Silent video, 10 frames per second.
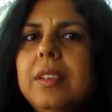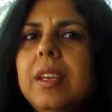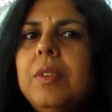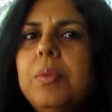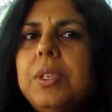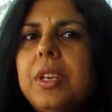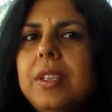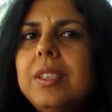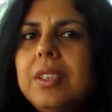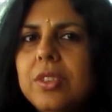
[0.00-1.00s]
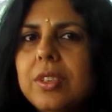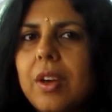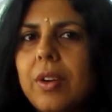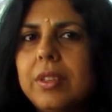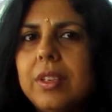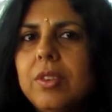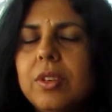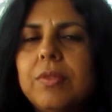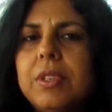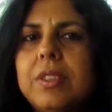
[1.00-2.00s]
in which I teach now at the
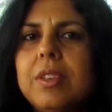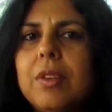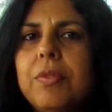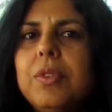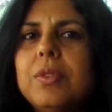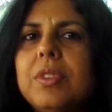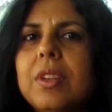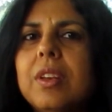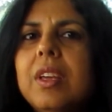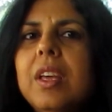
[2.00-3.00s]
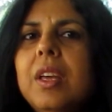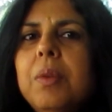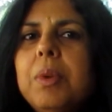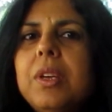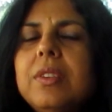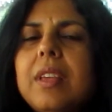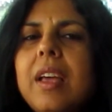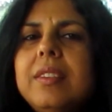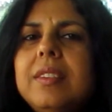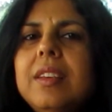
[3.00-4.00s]
University of Houston, because
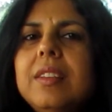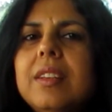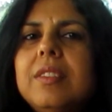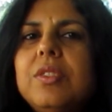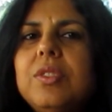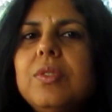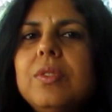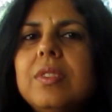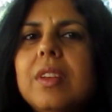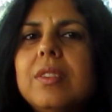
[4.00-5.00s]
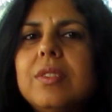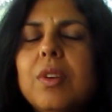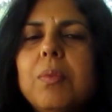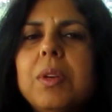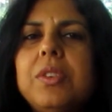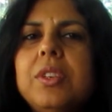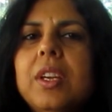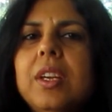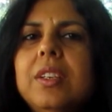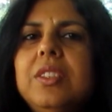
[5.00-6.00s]
I see that the students get so much
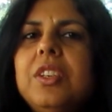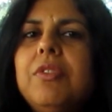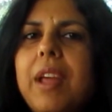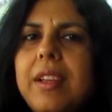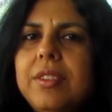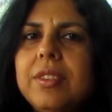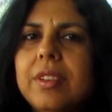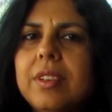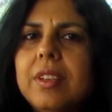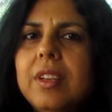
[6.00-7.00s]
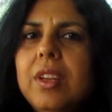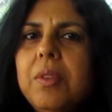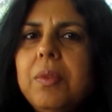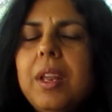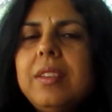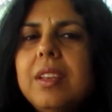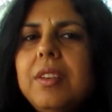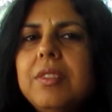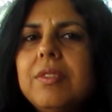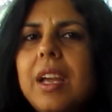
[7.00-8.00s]
direction. When I
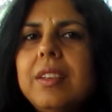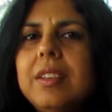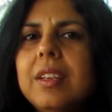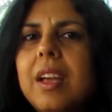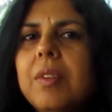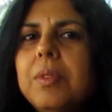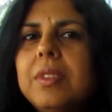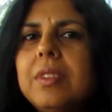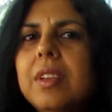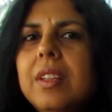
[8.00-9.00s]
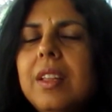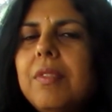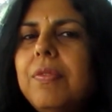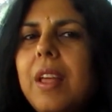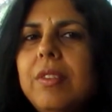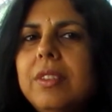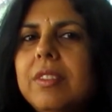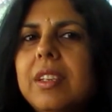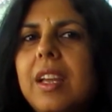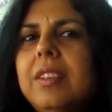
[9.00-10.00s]
started writing, I was like
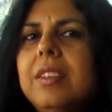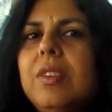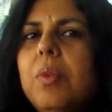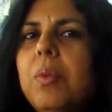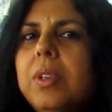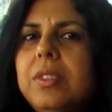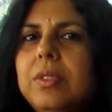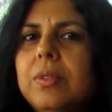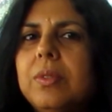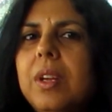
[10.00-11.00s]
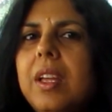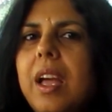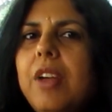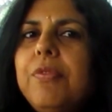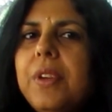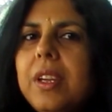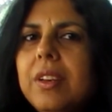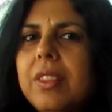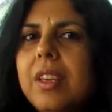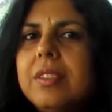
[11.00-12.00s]
floundering. I didn't know what to do. I
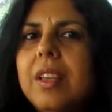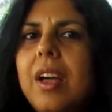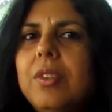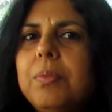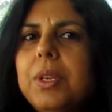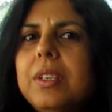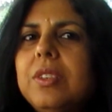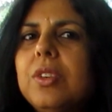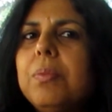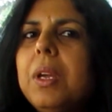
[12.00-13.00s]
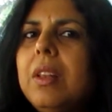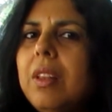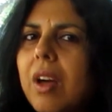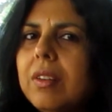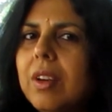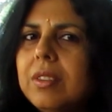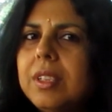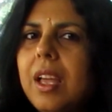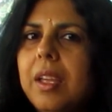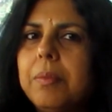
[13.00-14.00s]
figured things out, but it took me a long, long
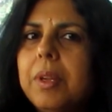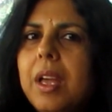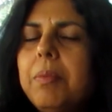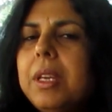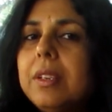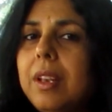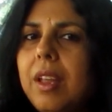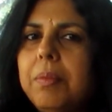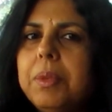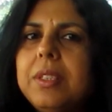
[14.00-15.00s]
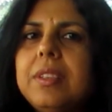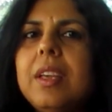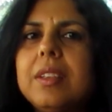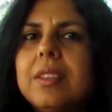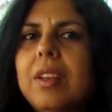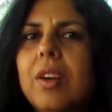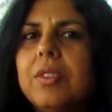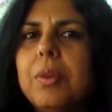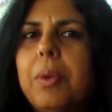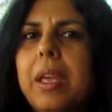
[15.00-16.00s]
time. I made a lot of mistakes
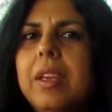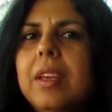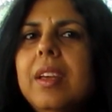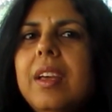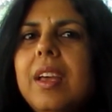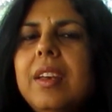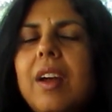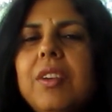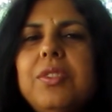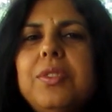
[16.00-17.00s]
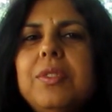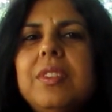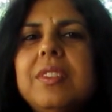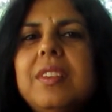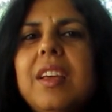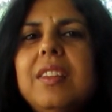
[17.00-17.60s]
along the way. And our students,